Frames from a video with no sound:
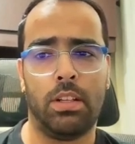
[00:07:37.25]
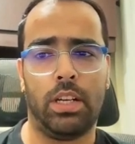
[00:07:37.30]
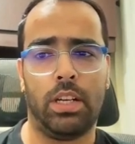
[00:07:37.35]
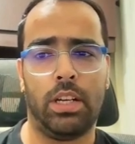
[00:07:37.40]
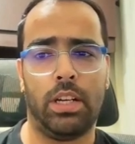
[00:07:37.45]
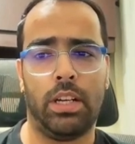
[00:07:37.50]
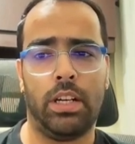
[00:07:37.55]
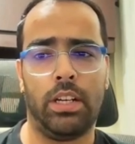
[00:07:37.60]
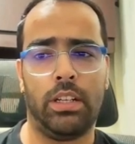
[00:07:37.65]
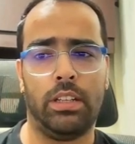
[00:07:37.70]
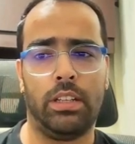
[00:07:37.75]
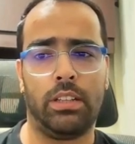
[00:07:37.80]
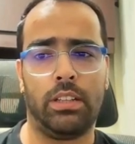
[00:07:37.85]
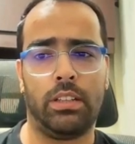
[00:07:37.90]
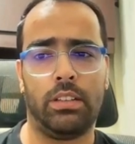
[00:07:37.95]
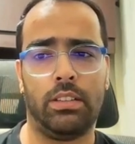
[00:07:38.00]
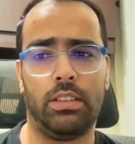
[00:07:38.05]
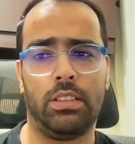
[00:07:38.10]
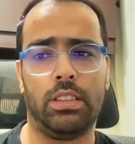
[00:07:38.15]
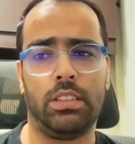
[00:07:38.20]
And
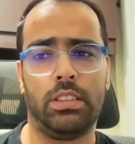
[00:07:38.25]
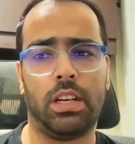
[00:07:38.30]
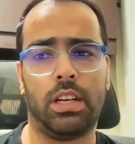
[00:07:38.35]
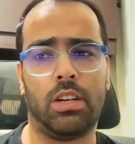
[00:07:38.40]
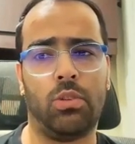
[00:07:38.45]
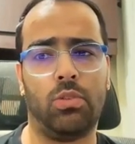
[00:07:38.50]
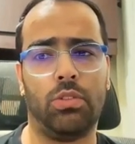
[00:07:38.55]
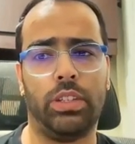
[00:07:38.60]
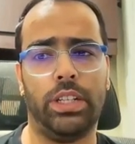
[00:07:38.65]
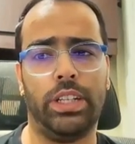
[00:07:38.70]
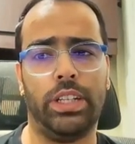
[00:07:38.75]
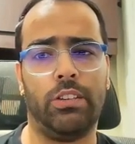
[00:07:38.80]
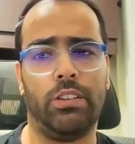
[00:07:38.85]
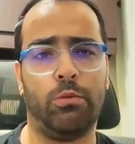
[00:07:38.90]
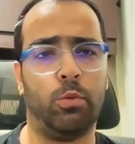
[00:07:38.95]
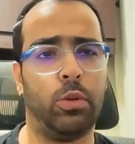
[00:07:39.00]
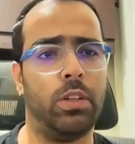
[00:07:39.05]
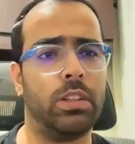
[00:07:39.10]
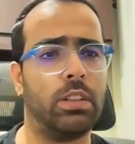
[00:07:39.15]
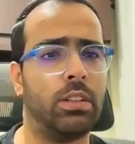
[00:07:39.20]
this is how it
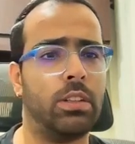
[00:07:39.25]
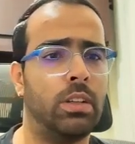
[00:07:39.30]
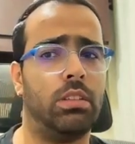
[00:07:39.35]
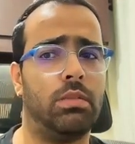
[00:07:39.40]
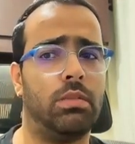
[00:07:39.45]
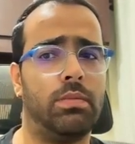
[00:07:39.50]
work.